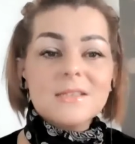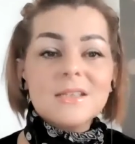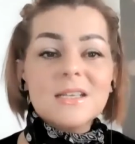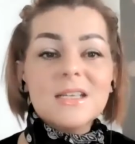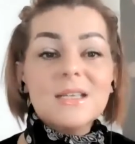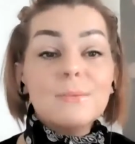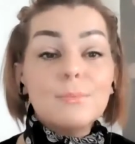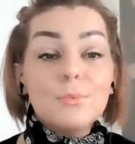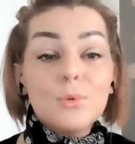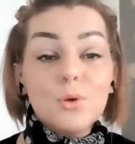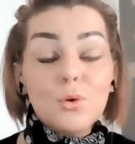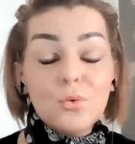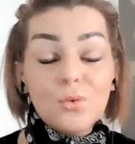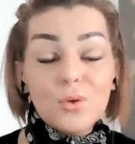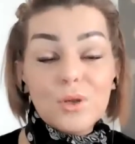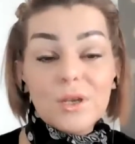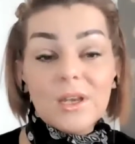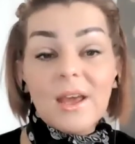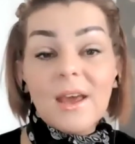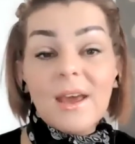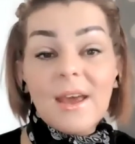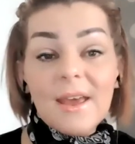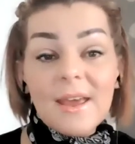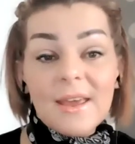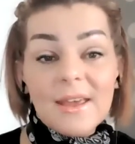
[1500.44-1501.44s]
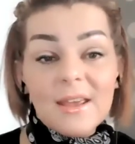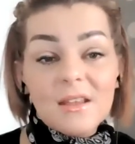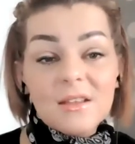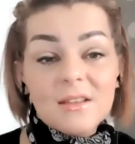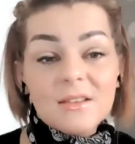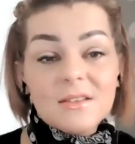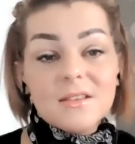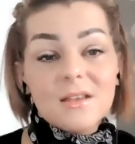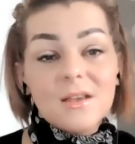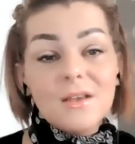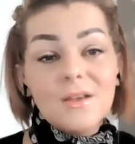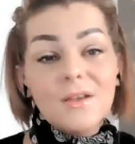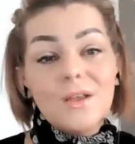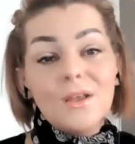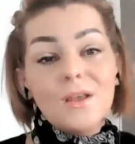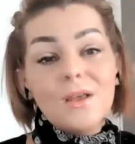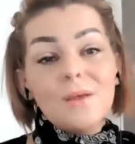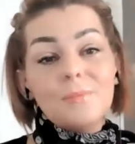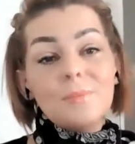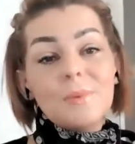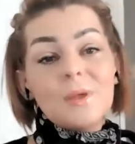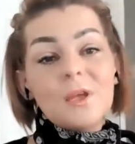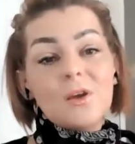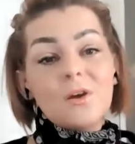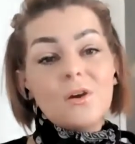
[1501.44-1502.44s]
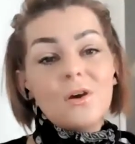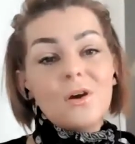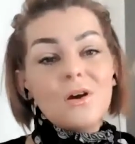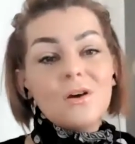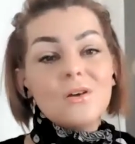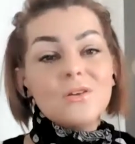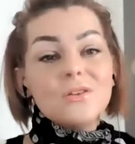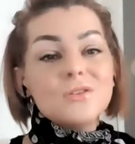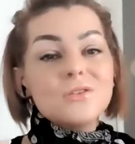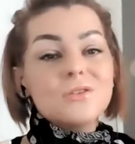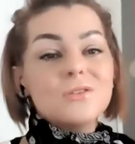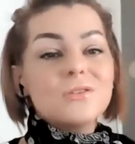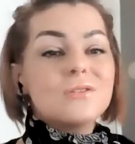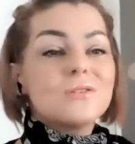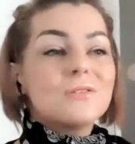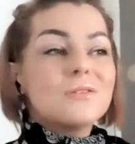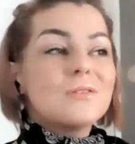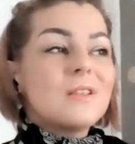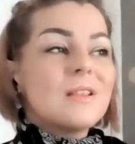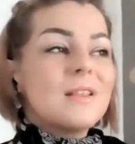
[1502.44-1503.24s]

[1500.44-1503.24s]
keep going ahead because